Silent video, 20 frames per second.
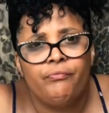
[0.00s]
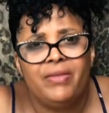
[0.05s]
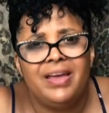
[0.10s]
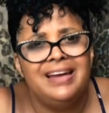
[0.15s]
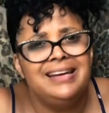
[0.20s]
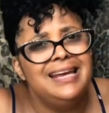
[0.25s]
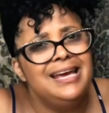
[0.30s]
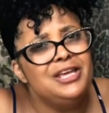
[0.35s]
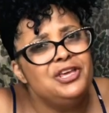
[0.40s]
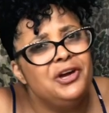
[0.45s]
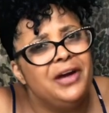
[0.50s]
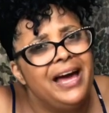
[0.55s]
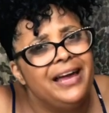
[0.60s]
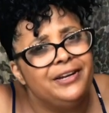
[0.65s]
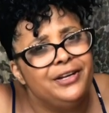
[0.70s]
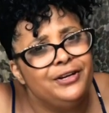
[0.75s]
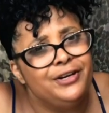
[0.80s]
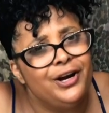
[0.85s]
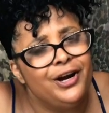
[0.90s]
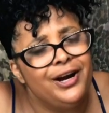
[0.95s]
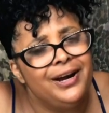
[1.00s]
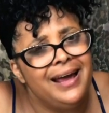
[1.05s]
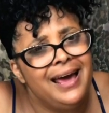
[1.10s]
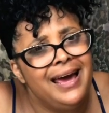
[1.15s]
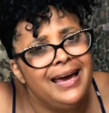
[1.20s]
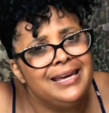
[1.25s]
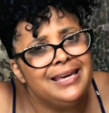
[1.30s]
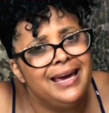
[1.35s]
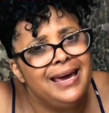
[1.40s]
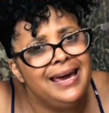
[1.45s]
And then you got the nerve to
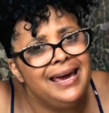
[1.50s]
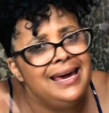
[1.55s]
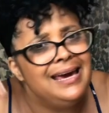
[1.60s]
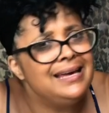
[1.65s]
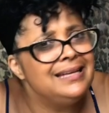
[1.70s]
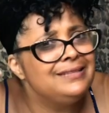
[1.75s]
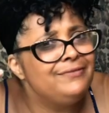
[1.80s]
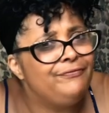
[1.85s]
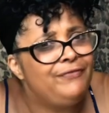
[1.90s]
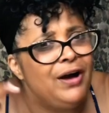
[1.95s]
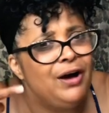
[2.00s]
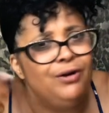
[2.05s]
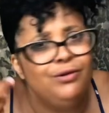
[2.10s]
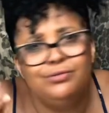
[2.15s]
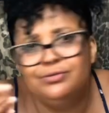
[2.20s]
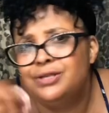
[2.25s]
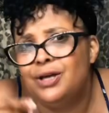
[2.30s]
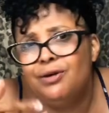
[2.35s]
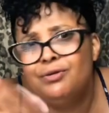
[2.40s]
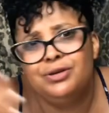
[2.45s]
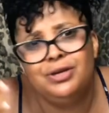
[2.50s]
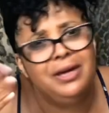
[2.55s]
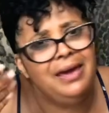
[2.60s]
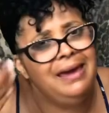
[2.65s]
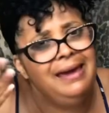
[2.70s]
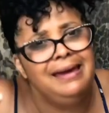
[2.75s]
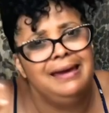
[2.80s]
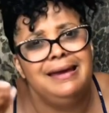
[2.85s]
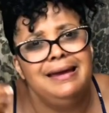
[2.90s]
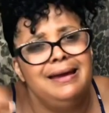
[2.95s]
have your headphones on. You
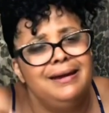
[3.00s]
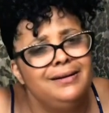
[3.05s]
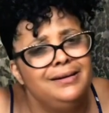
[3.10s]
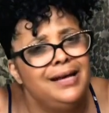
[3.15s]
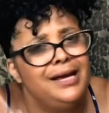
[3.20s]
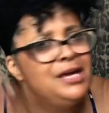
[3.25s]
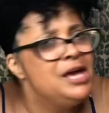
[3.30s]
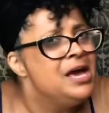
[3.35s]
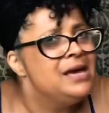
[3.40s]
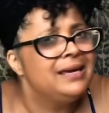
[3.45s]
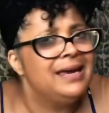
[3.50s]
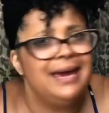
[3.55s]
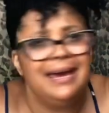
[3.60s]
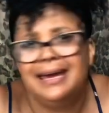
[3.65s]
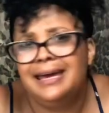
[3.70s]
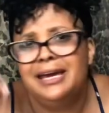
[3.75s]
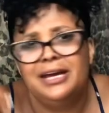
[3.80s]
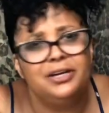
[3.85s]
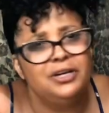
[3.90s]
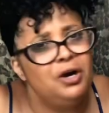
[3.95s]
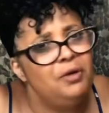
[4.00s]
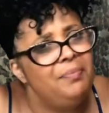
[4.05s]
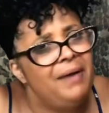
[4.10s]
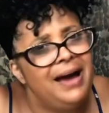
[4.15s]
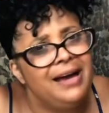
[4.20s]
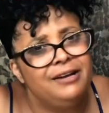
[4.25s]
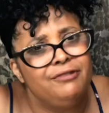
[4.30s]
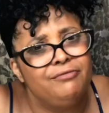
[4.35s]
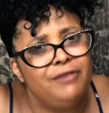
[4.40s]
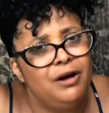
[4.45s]
can't hear
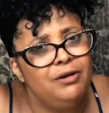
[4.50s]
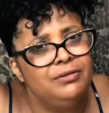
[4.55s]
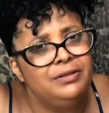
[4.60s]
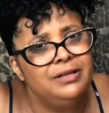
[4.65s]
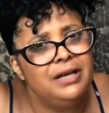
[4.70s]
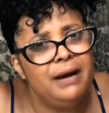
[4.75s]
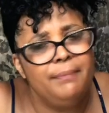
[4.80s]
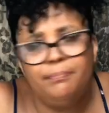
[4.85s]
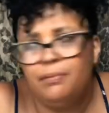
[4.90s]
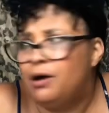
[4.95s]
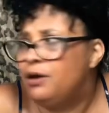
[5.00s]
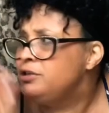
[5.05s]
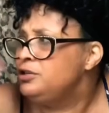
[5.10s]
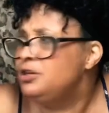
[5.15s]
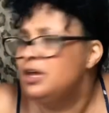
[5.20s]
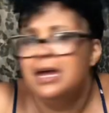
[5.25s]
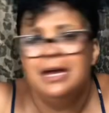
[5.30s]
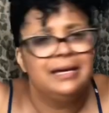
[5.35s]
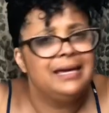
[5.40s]
nobody rolling up on you.